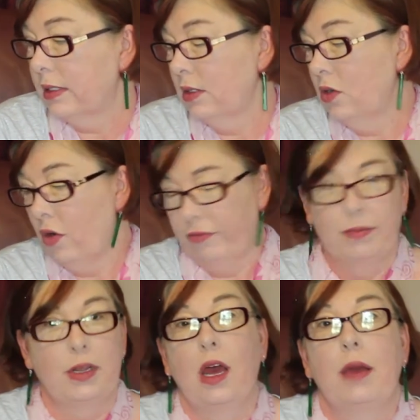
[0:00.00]
not from
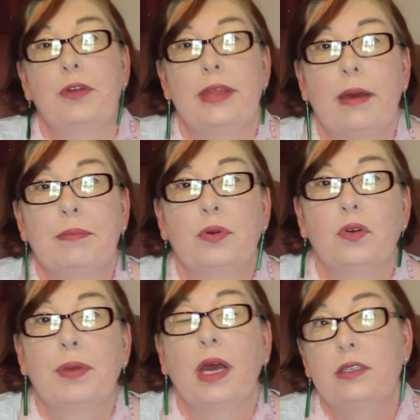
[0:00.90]
the library, that book,
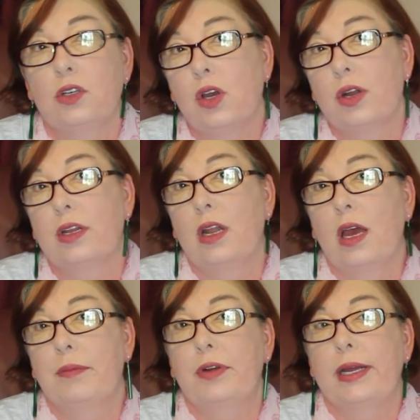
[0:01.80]
but I do go to the
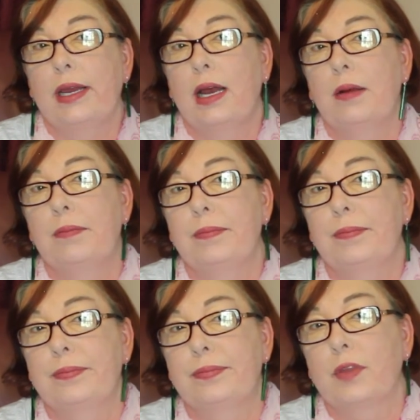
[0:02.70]
library
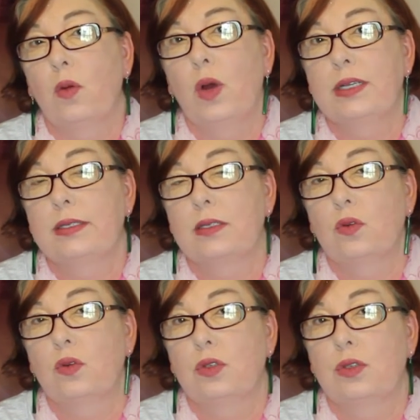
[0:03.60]
once
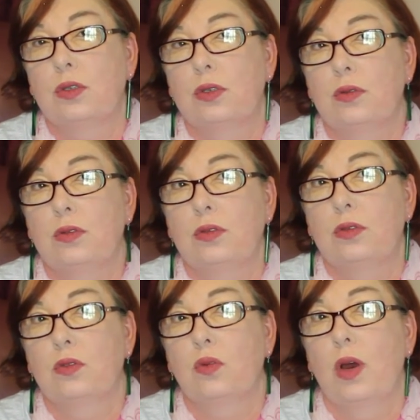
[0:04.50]
or
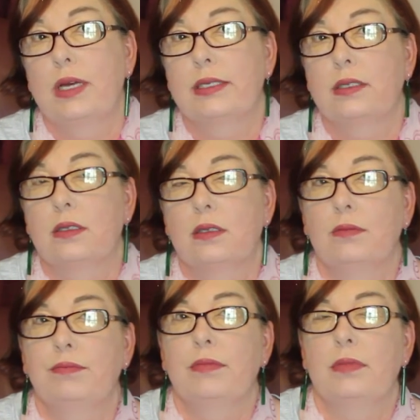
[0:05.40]
twice,
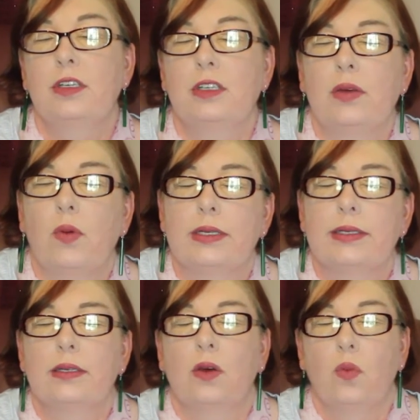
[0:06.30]
usually
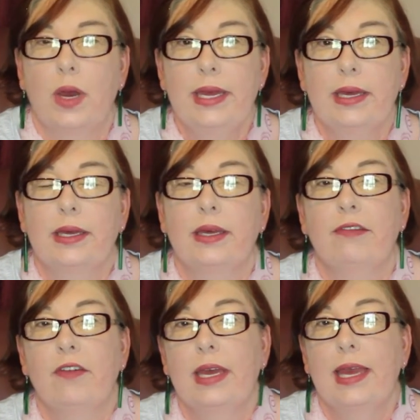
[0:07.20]
once a week if
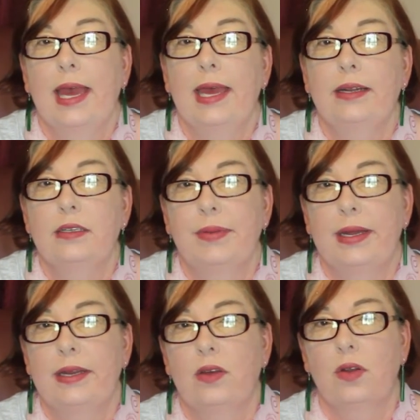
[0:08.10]
I can,
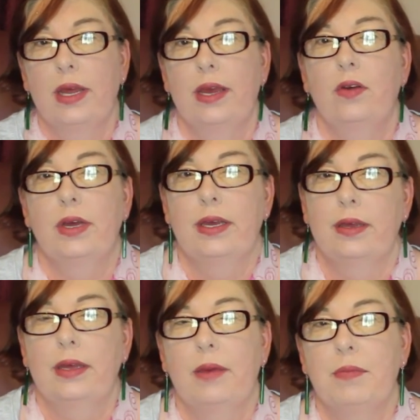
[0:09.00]
depending on how
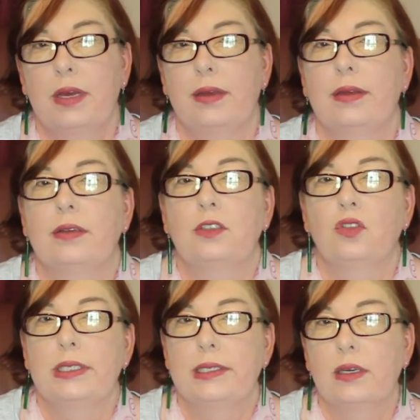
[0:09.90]
my
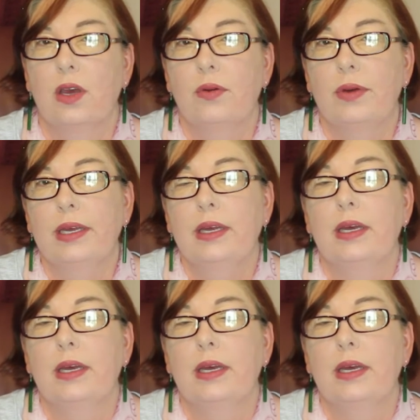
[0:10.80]
joints are going,